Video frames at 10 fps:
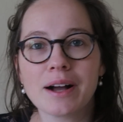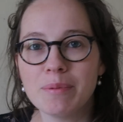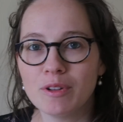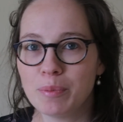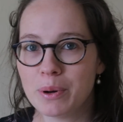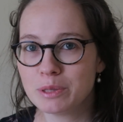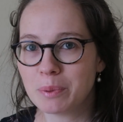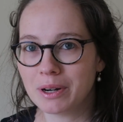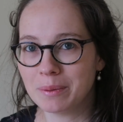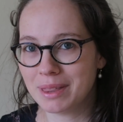a couple of
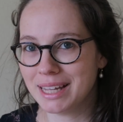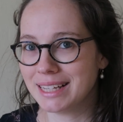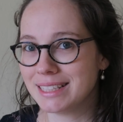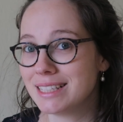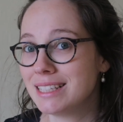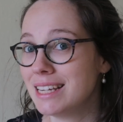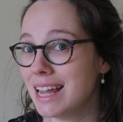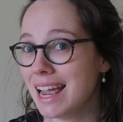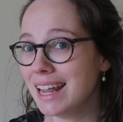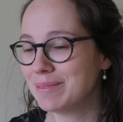postpartum things
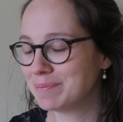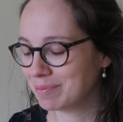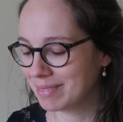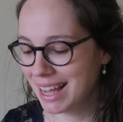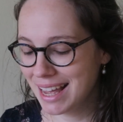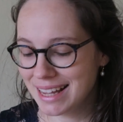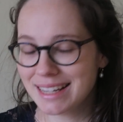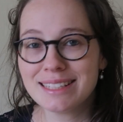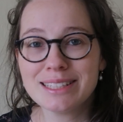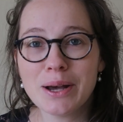today.
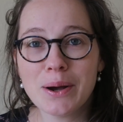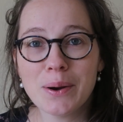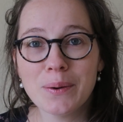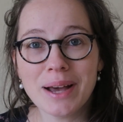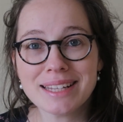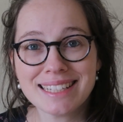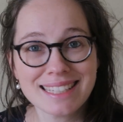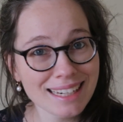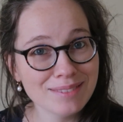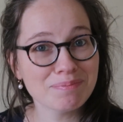So, as I
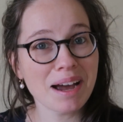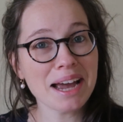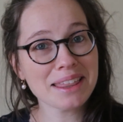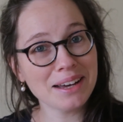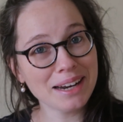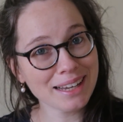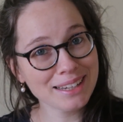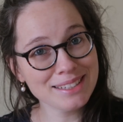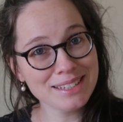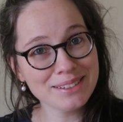said, I thought I
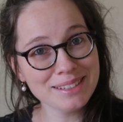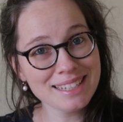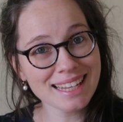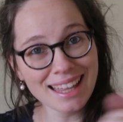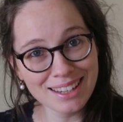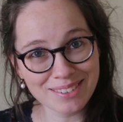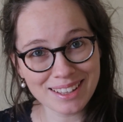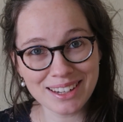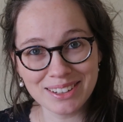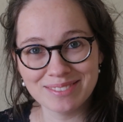could do it together
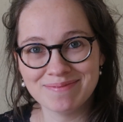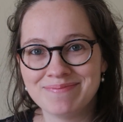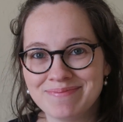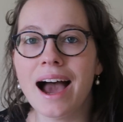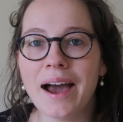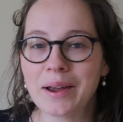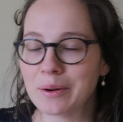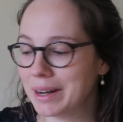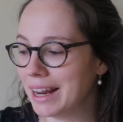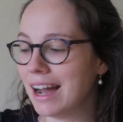with you. I
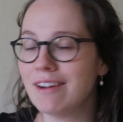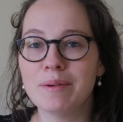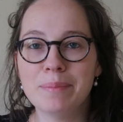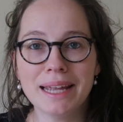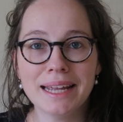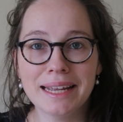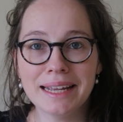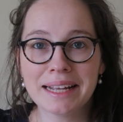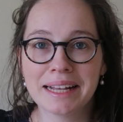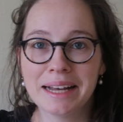already have a
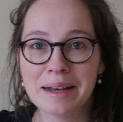big